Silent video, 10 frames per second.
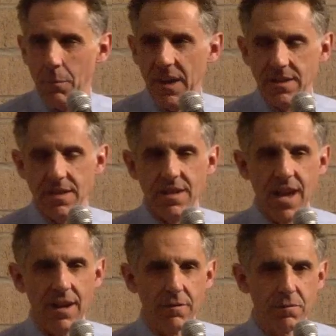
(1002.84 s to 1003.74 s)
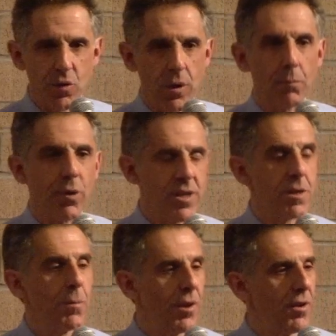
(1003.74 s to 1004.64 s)
it's a set of sort of
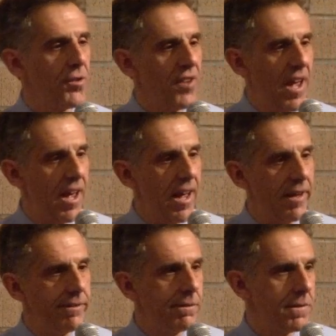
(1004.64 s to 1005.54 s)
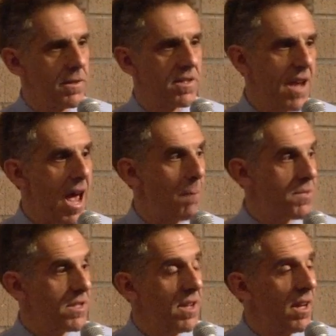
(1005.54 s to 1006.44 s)
principles and
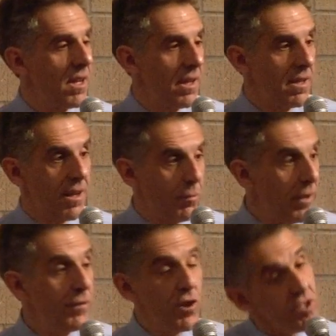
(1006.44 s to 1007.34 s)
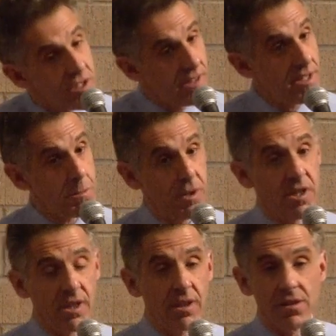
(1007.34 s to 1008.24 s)
steps that we've used in this
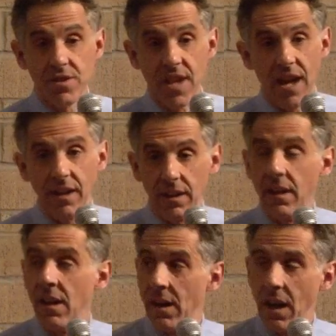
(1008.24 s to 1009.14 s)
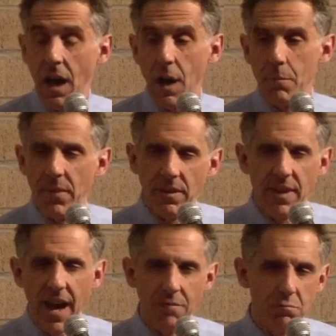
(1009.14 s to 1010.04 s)
particular setting
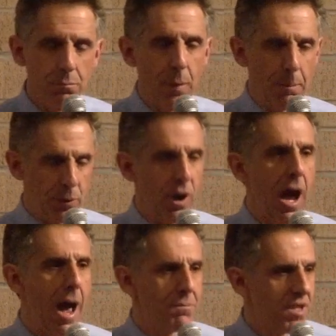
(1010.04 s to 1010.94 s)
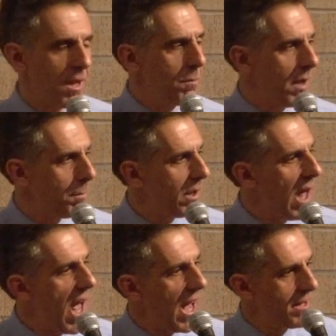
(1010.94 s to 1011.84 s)
but perhaps can be
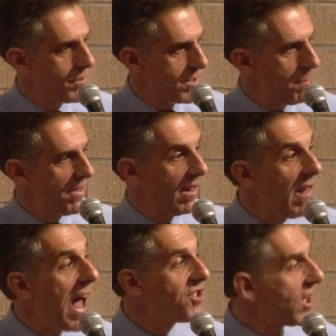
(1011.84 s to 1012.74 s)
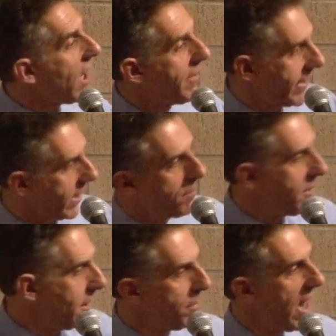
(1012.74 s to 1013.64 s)
applied, or some of the logic of it can
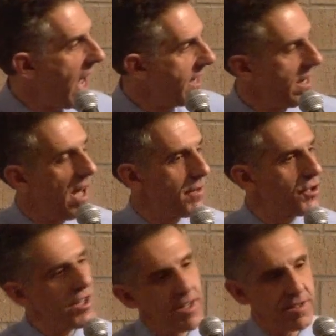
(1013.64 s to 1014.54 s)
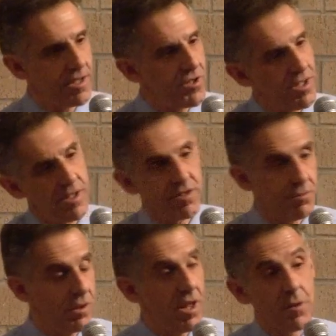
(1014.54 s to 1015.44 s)
be applied in other
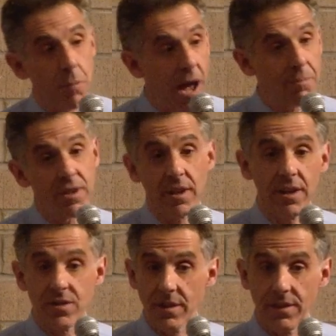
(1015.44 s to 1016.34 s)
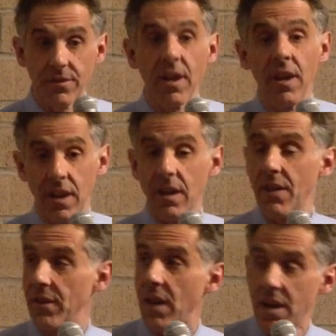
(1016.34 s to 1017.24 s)
transitions with other populations and
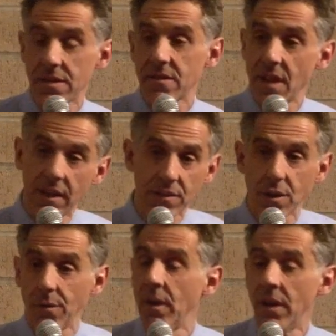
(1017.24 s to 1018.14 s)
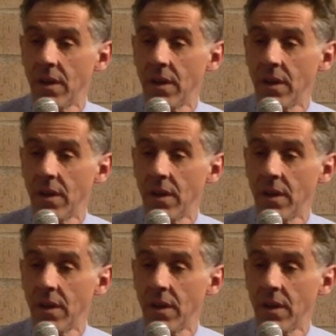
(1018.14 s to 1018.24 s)
other kinds of settings. So,